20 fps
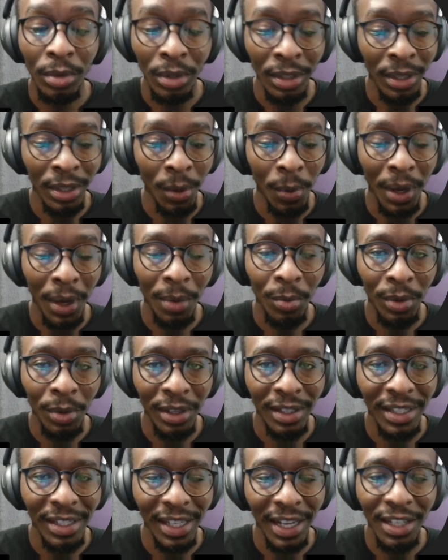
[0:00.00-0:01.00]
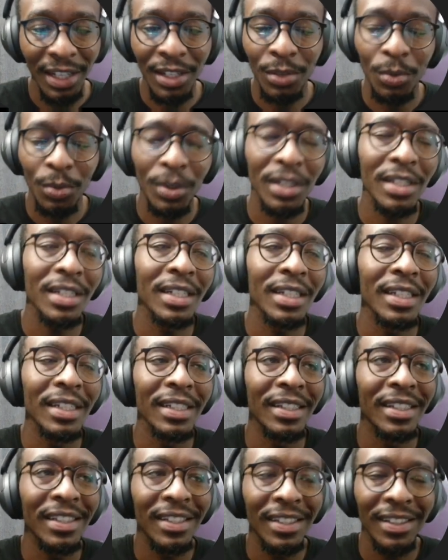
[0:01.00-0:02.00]
the web with search, which
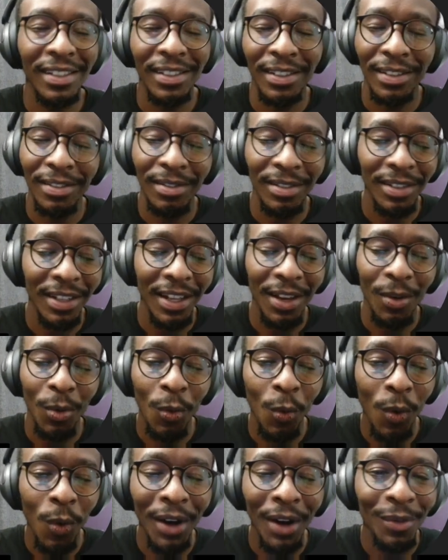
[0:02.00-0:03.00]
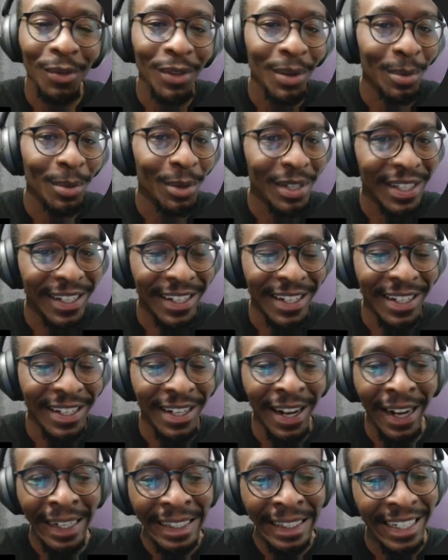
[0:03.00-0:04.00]
is one of the most
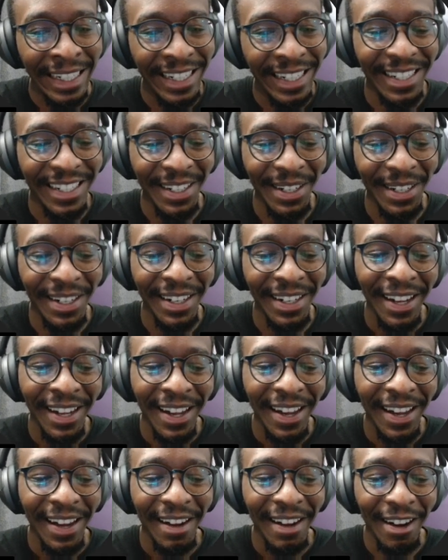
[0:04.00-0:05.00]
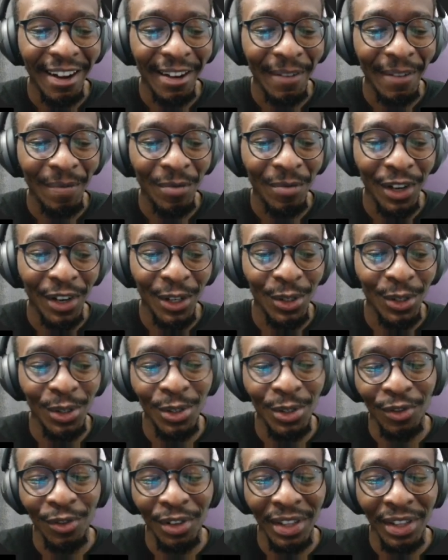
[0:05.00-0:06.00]
underrated
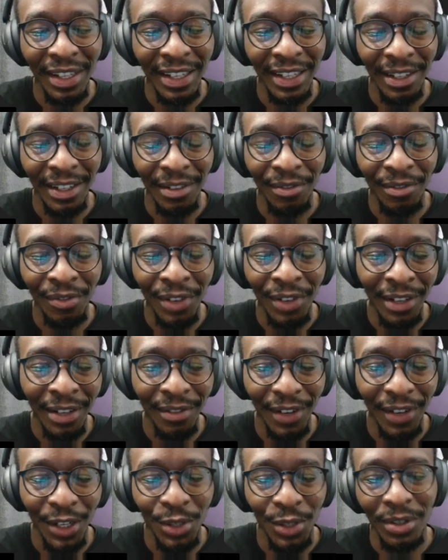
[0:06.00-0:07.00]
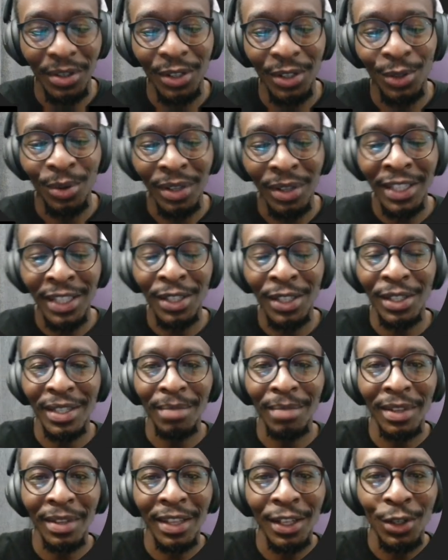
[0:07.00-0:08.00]
functions for the free version. So this is
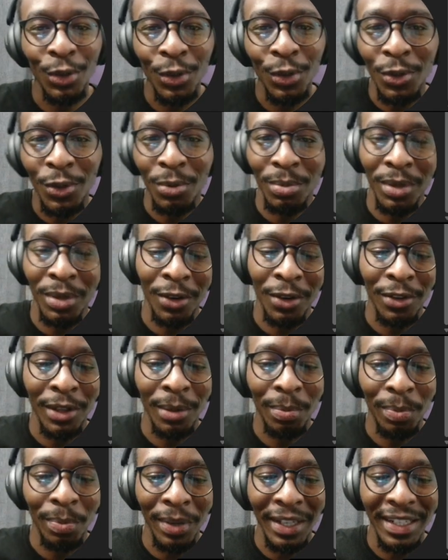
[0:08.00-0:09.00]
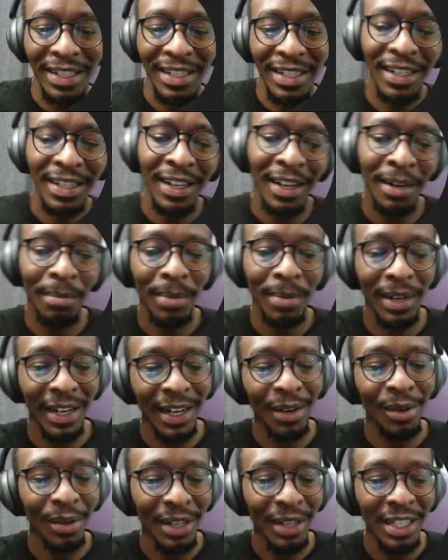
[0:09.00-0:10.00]
something that used to be on the paid tier, but
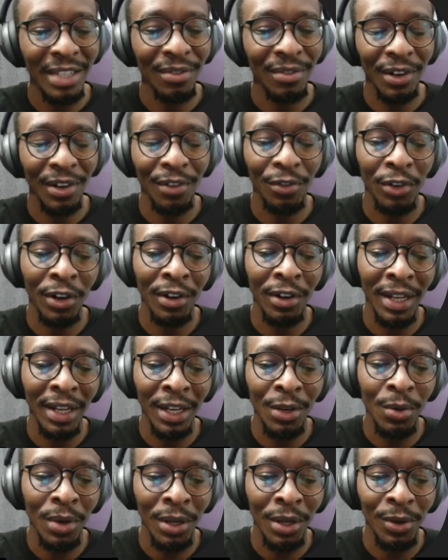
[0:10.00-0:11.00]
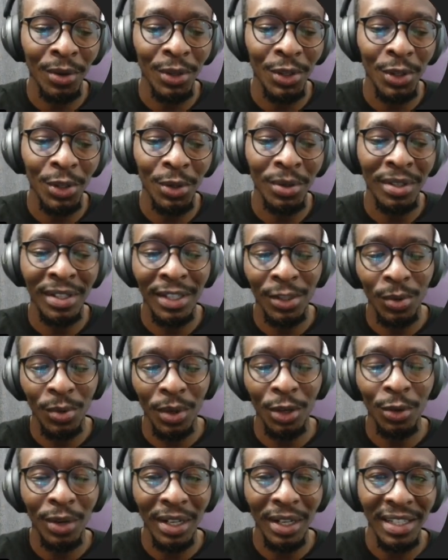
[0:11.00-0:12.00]
now it's free for anyone to use. This is
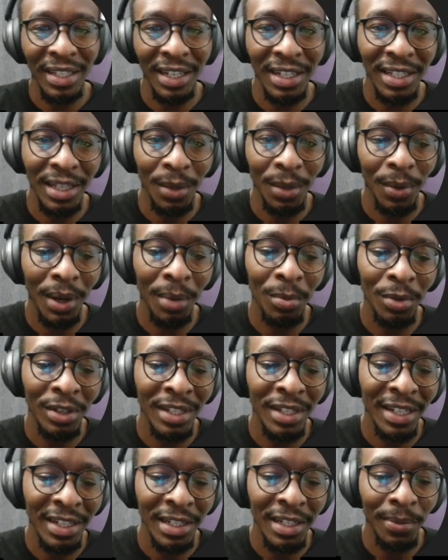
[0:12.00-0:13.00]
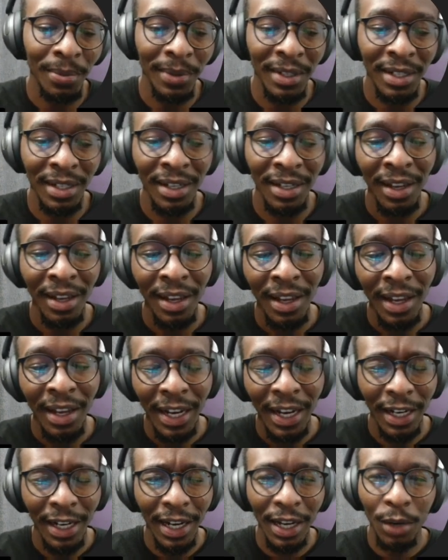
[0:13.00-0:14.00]
where you can search the web with ChatGPT,
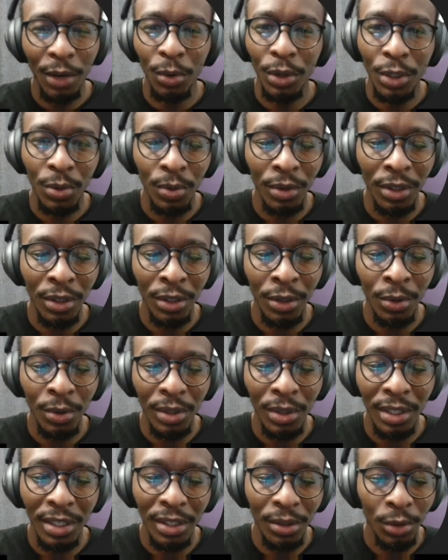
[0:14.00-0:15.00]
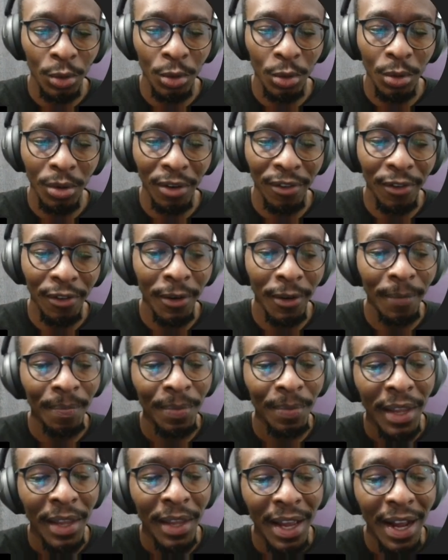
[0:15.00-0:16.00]
kind of like what we use Google for.
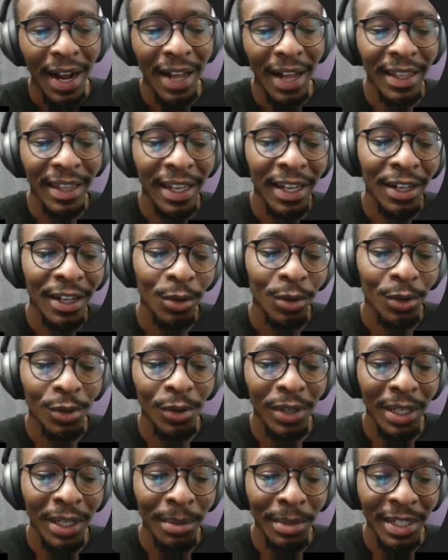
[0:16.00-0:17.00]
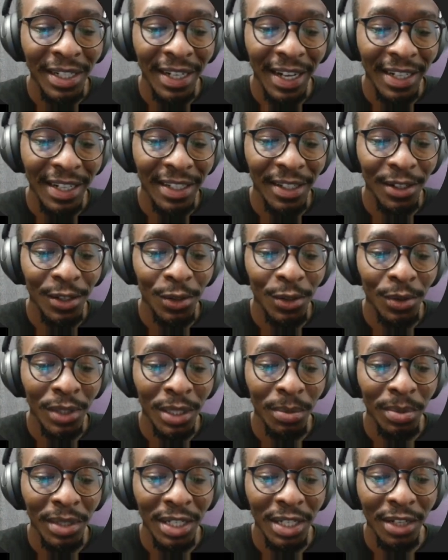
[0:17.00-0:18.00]
And then you also limited access to
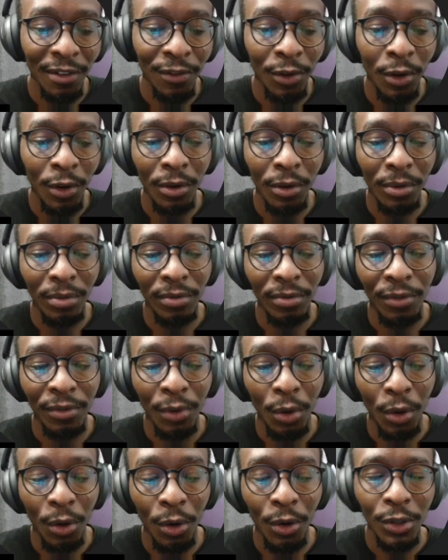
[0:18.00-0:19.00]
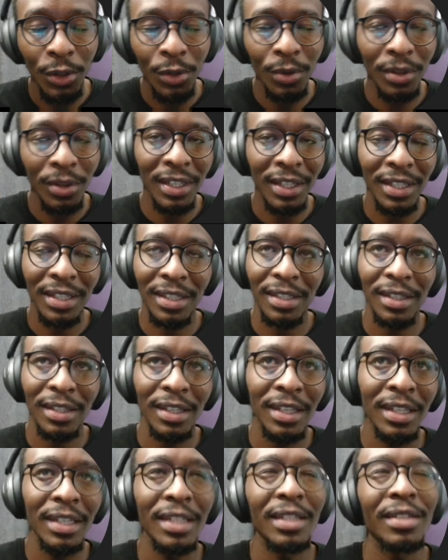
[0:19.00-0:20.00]
GPT-4.0. So this
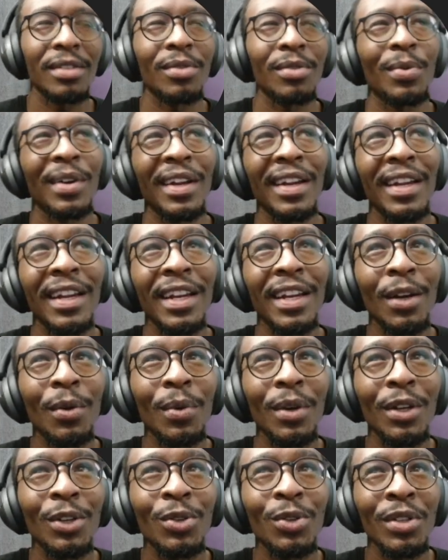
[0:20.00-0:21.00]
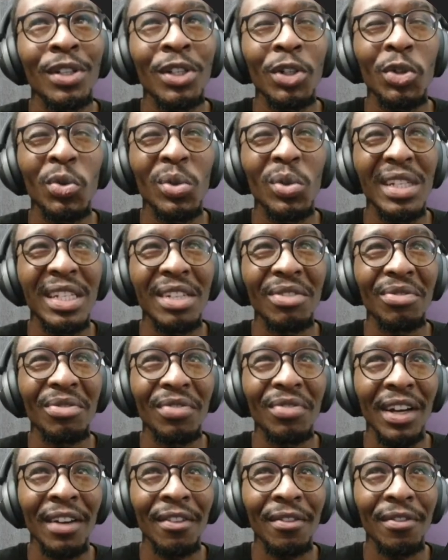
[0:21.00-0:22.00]
is right now we're in
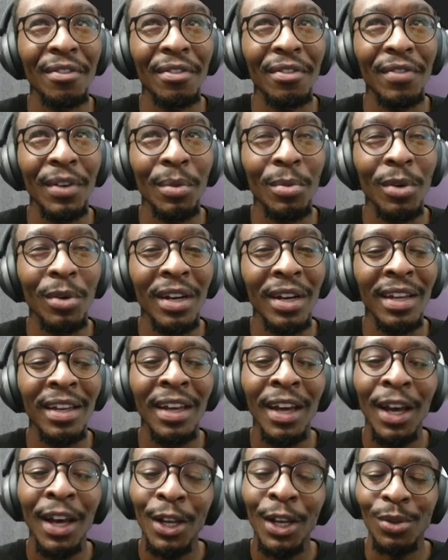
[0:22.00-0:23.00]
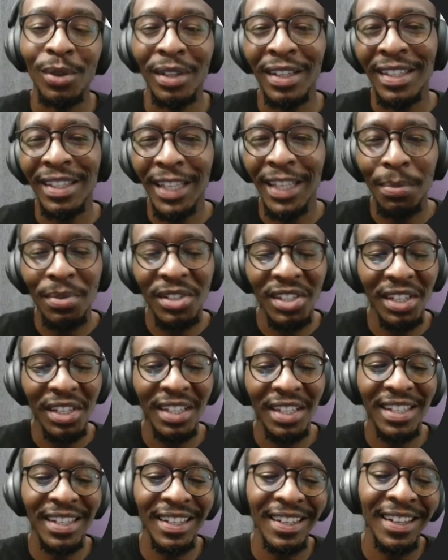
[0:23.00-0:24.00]
2025 February. So this keeps
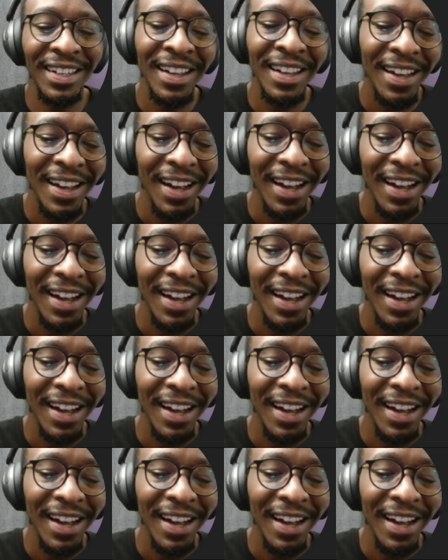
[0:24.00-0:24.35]
changing.